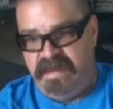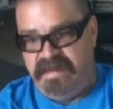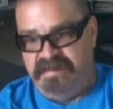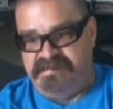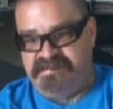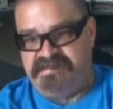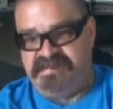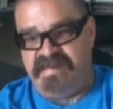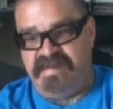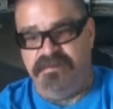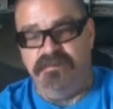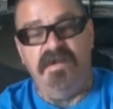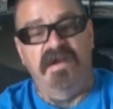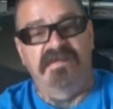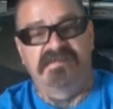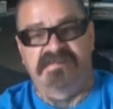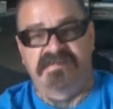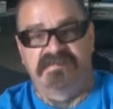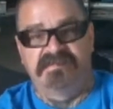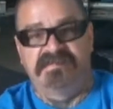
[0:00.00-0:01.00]
it's
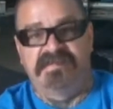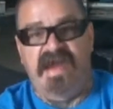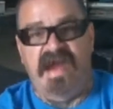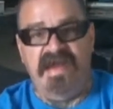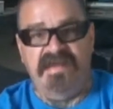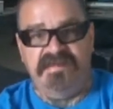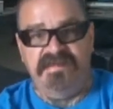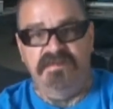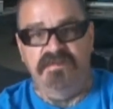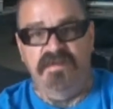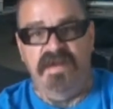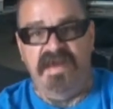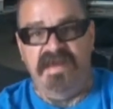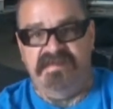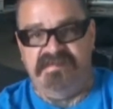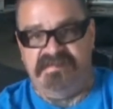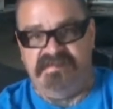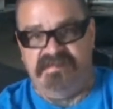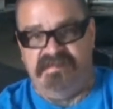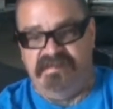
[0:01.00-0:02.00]

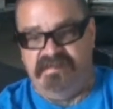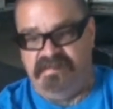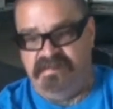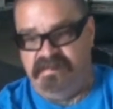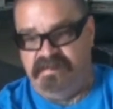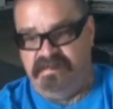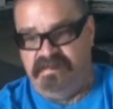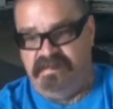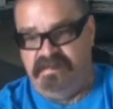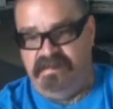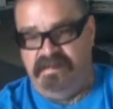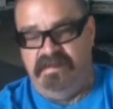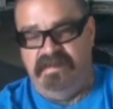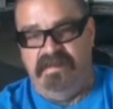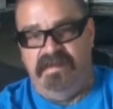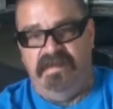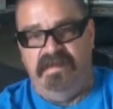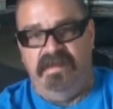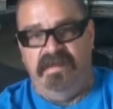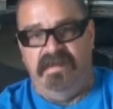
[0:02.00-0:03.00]
teamhustle.us.
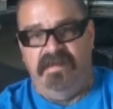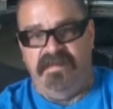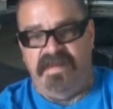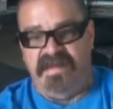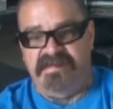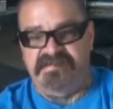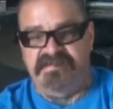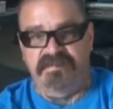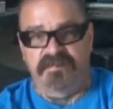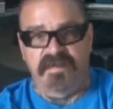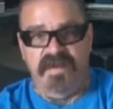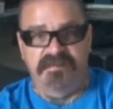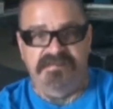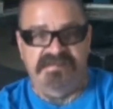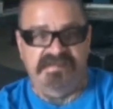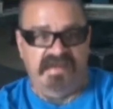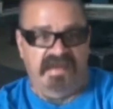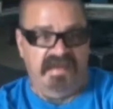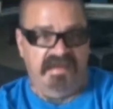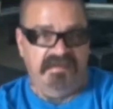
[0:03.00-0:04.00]
That's the
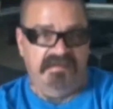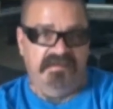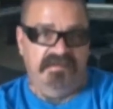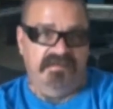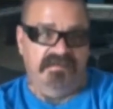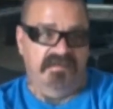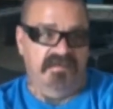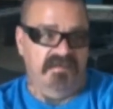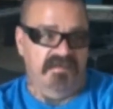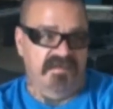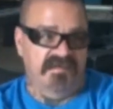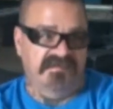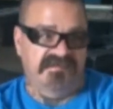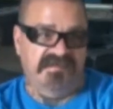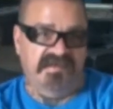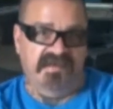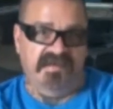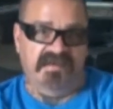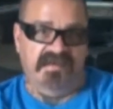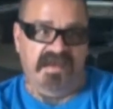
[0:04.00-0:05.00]
website. Go there and
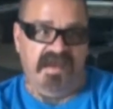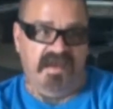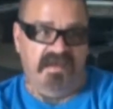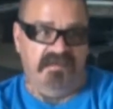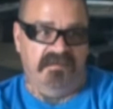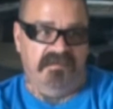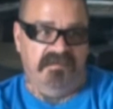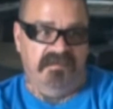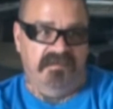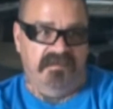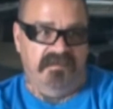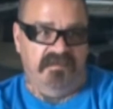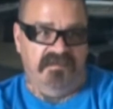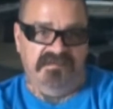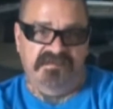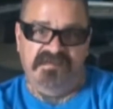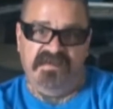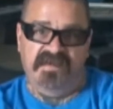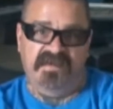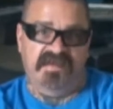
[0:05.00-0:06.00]
check it out,
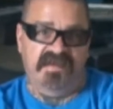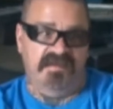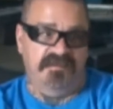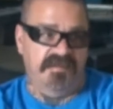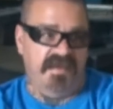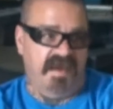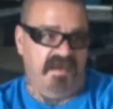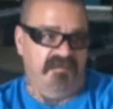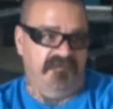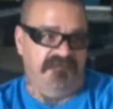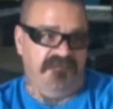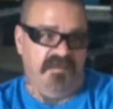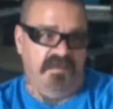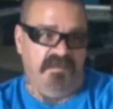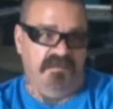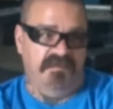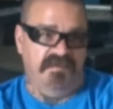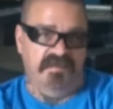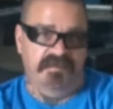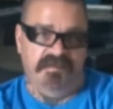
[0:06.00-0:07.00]
or check him out.
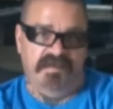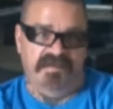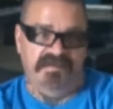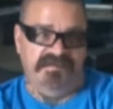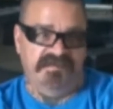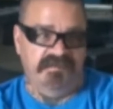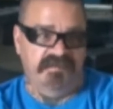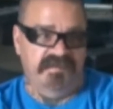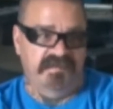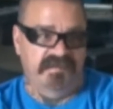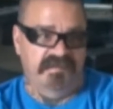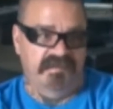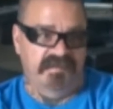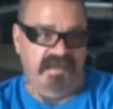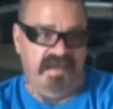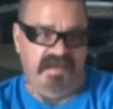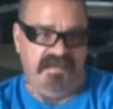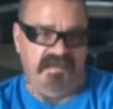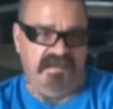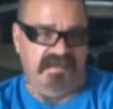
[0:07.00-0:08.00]
Follow him on Twitter.
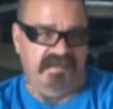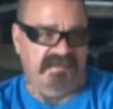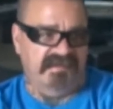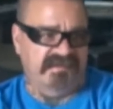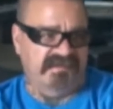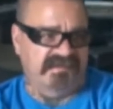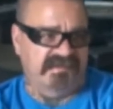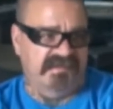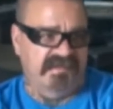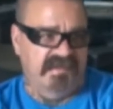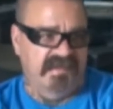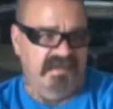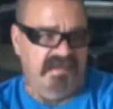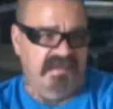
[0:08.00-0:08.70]
I think it's